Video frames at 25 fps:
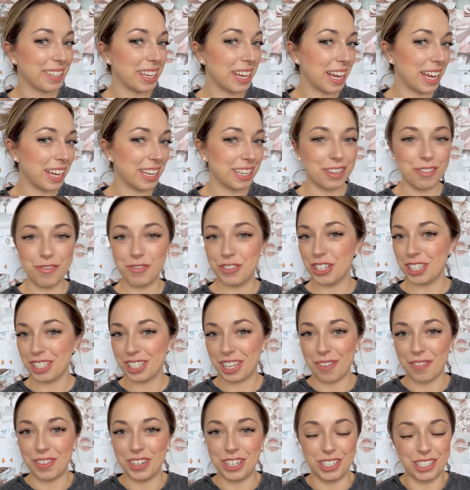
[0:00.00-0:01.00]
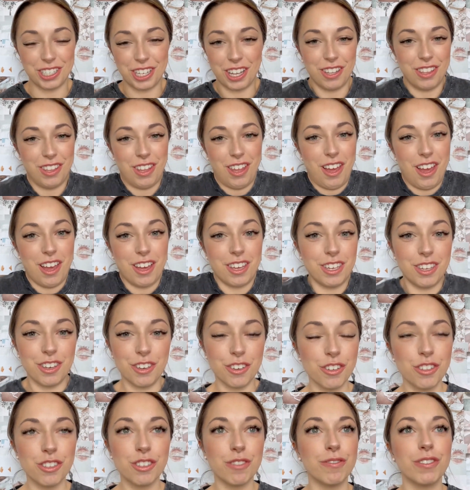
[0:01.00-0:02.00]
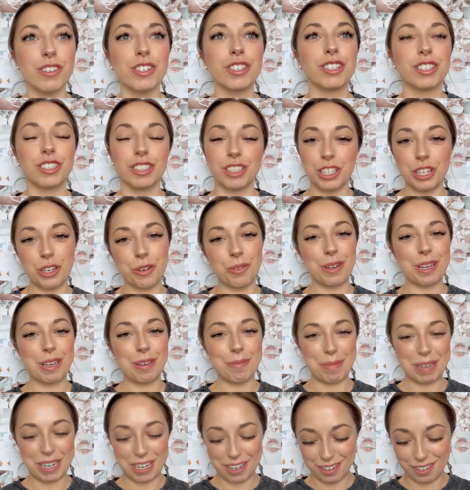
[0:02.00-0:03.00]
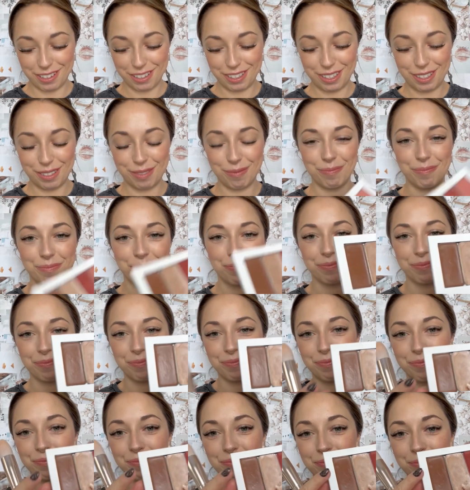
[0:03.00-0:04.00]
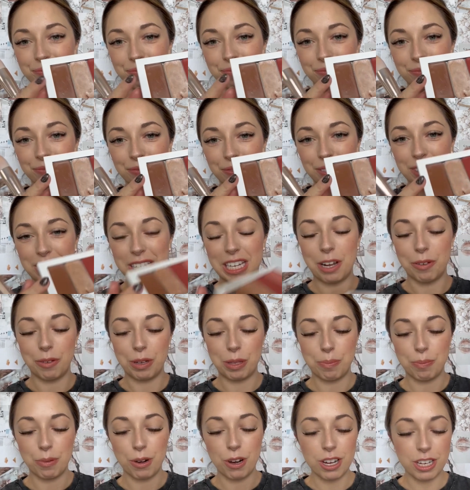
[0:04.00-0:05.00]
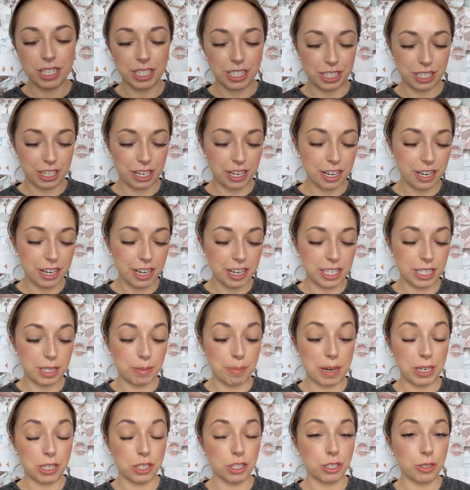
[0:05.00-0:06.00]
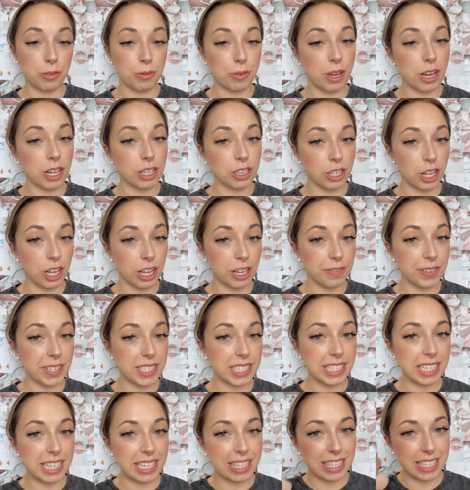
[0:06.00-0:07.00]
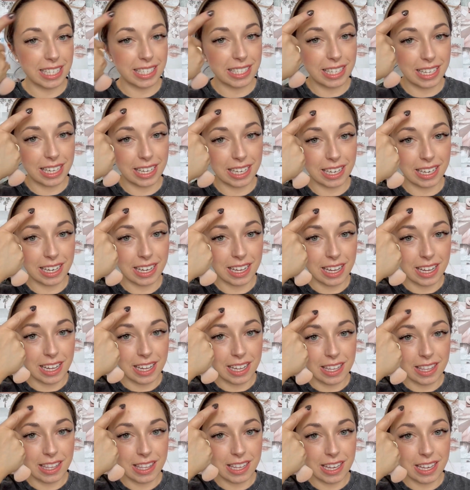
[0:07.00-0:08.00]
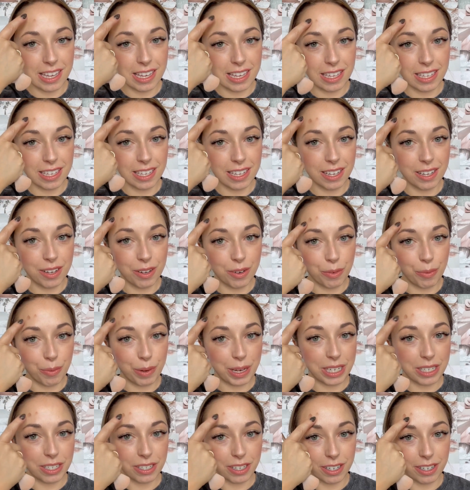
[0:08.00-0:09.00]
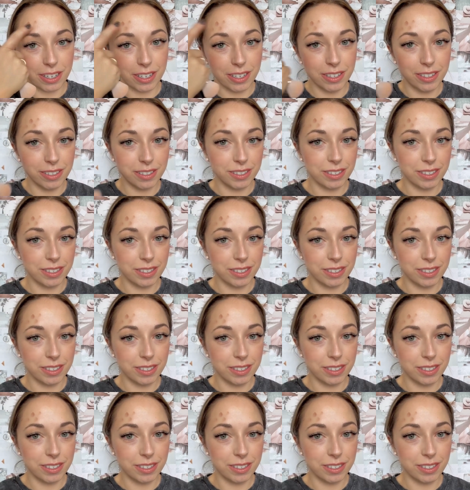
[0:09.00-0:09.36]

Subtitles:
And you've just given yourself a youthful, glowy appearance. Now with bronzer, especially a lot of us need this in the winter,